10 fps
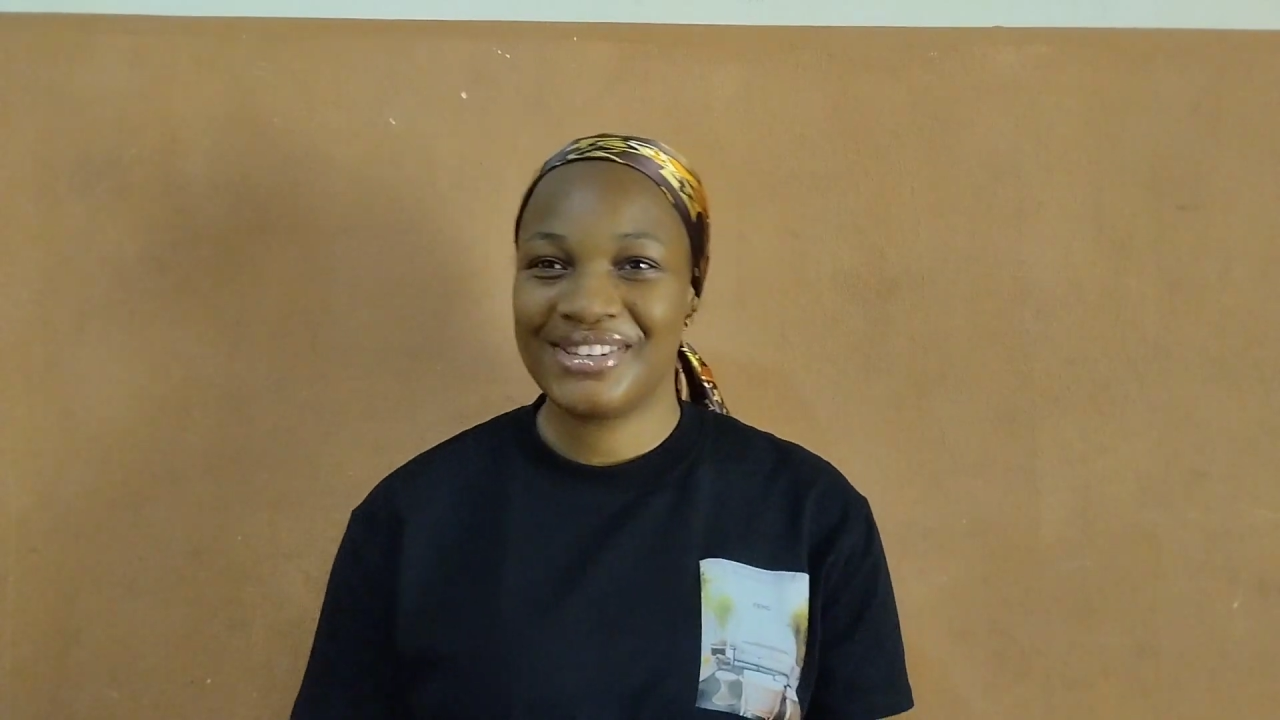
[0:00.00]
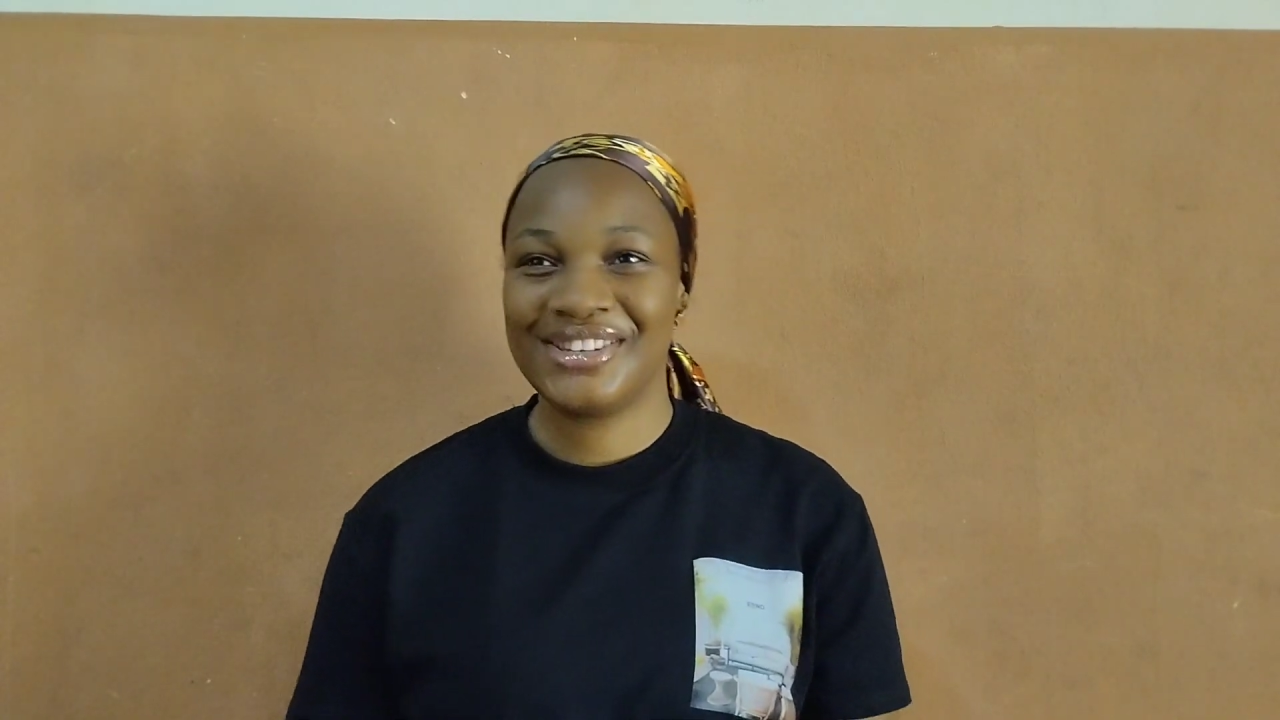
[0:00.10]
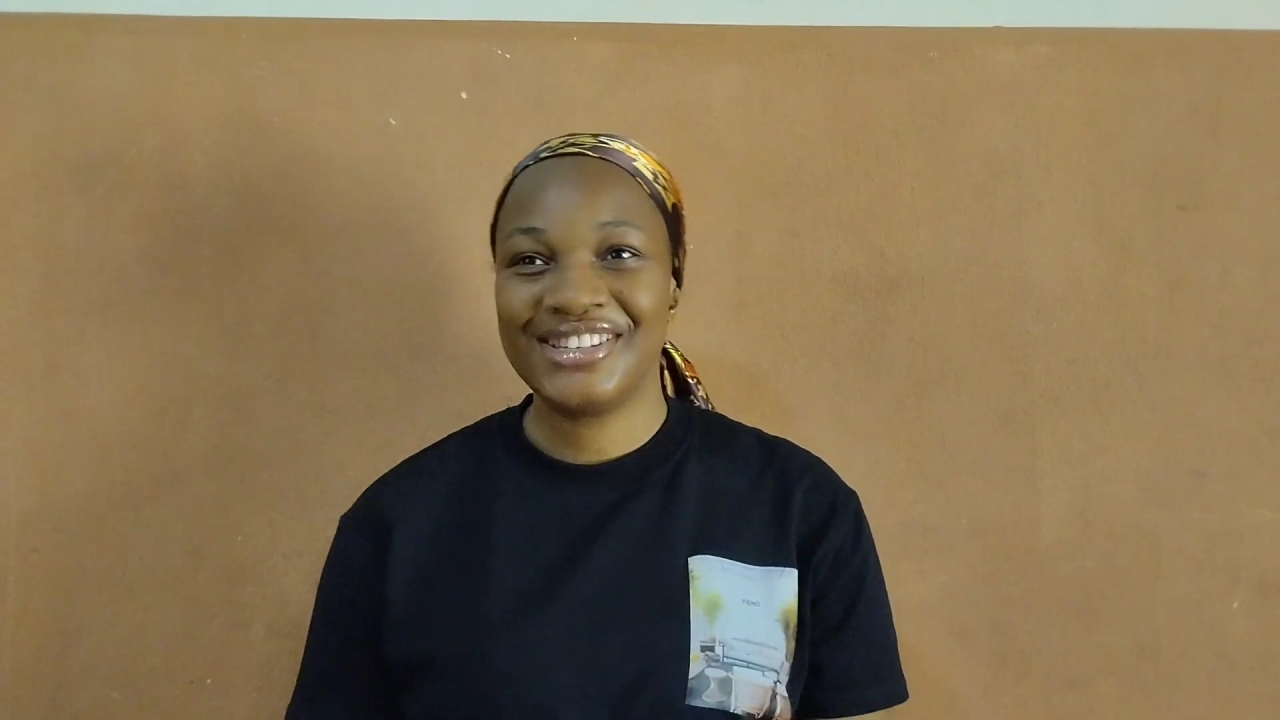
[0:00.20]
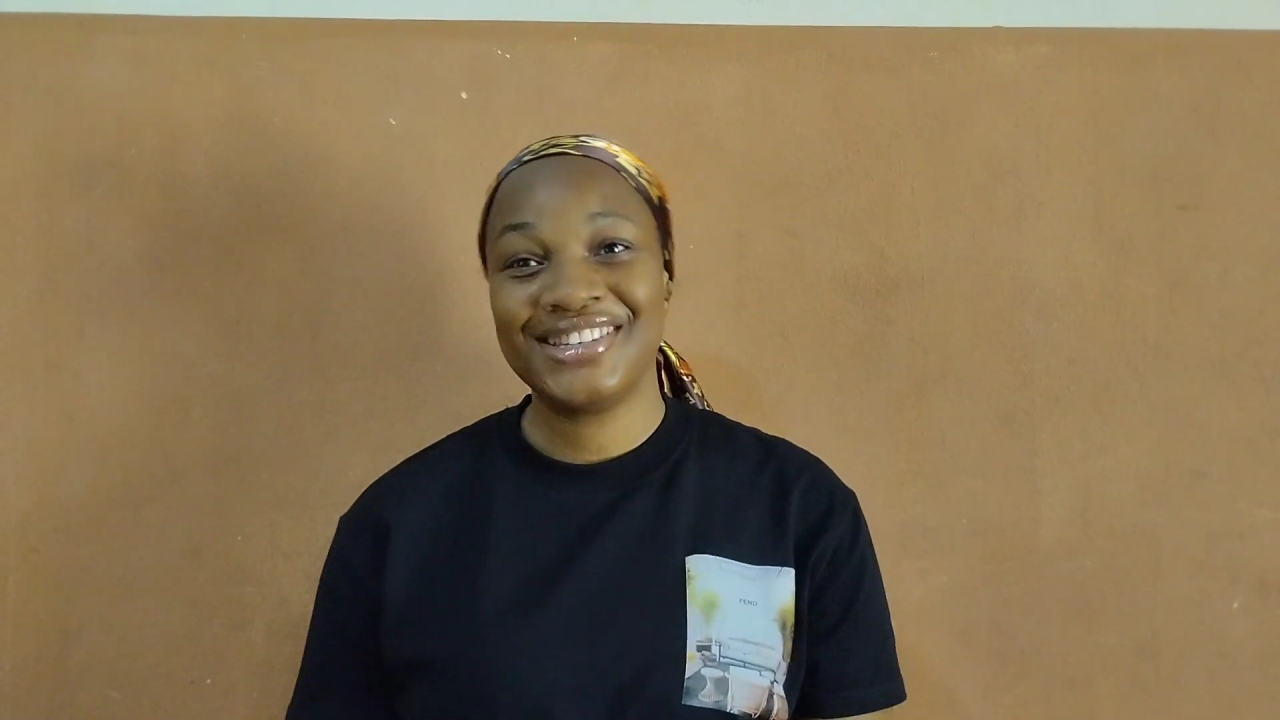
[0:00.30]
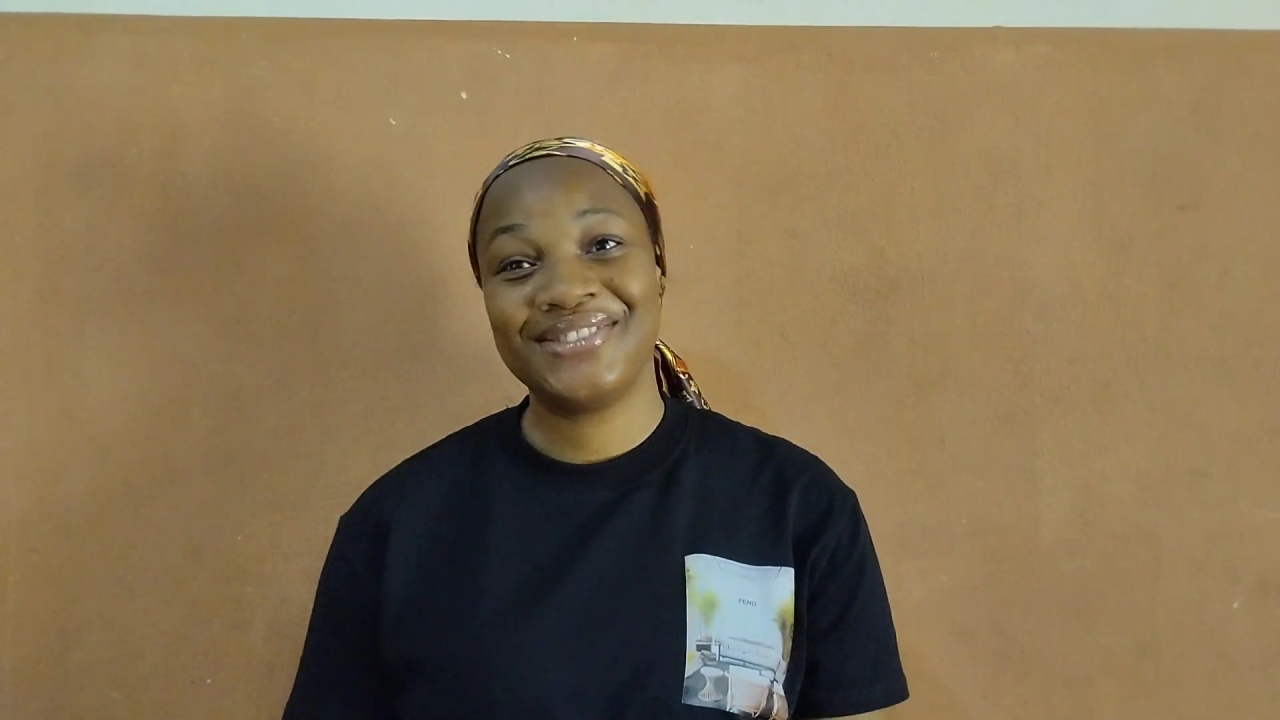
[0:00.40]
So this